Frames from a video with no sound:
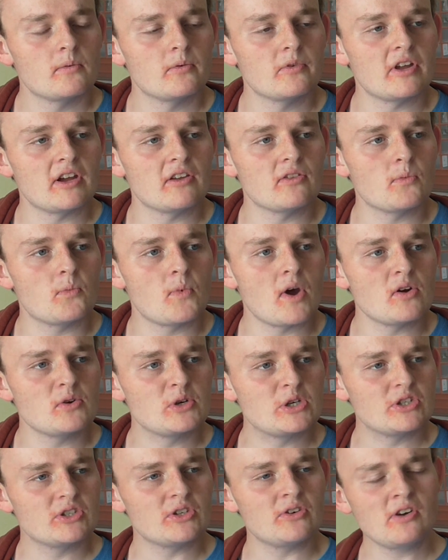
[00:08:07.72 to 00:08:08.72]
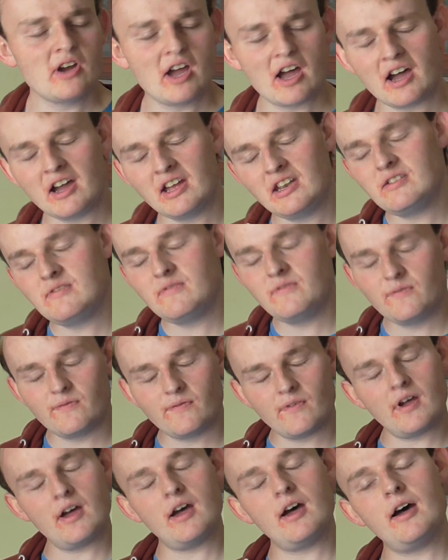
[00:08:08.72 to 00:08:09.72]
Welsh song, kind
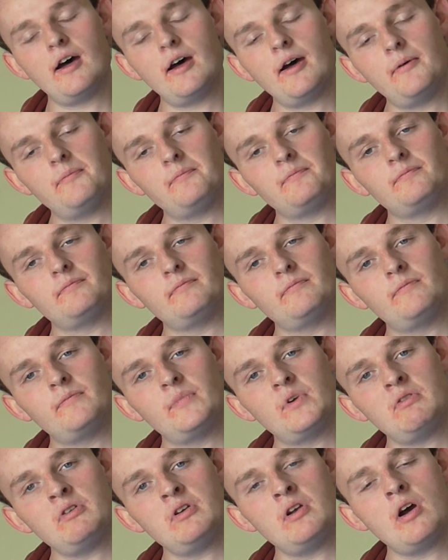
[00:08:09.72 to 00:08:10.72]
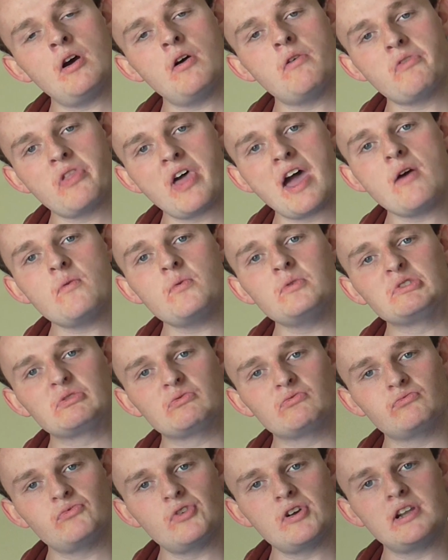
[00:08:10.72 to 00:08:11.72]
of. But no, that
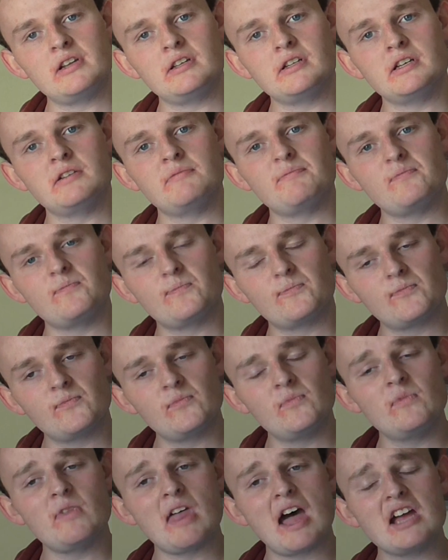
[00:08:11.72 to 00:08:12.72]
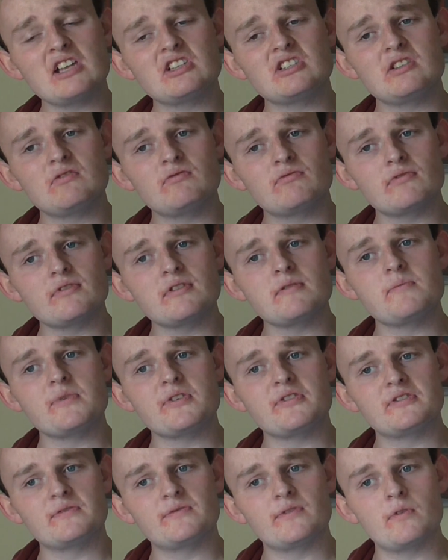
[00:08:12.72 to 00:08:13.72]
was really, actually really
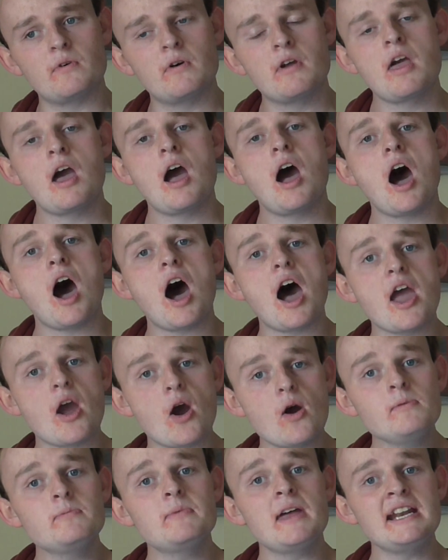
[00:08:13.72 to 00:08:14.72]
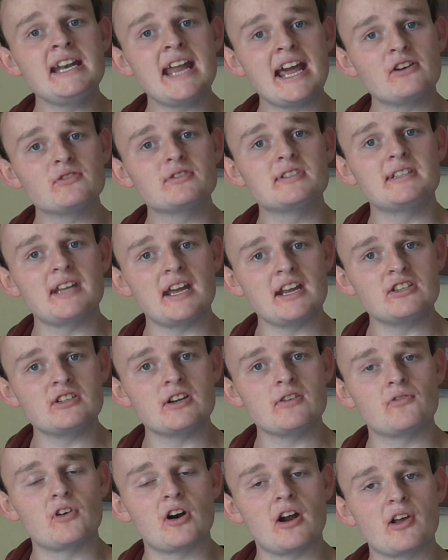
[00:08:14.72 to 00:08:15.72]
beautiful. I hope they nail
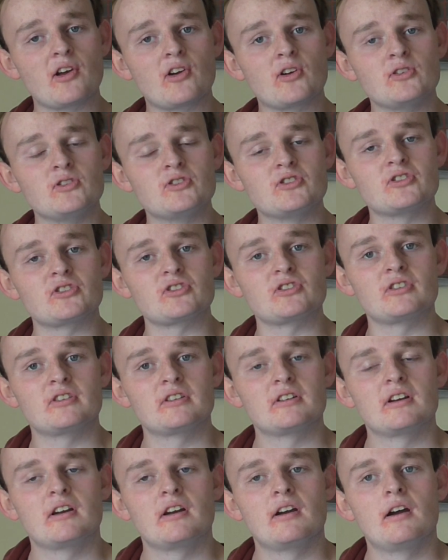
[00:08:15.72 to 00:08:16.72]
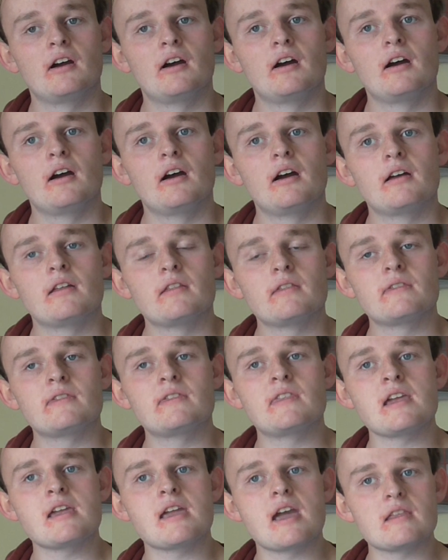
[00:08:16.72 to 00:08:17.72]
staging right, because
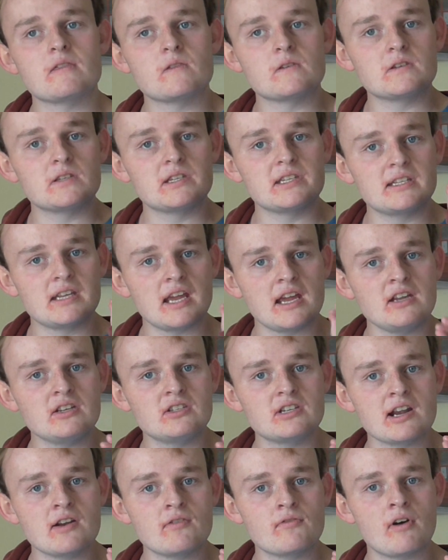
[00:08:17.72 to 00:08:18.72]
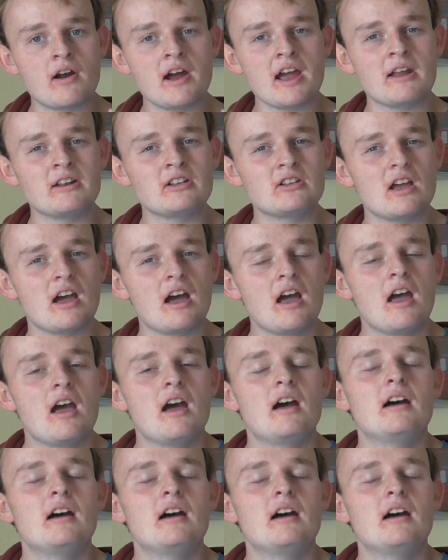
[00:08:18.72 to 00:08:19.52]
they get the staging right, and...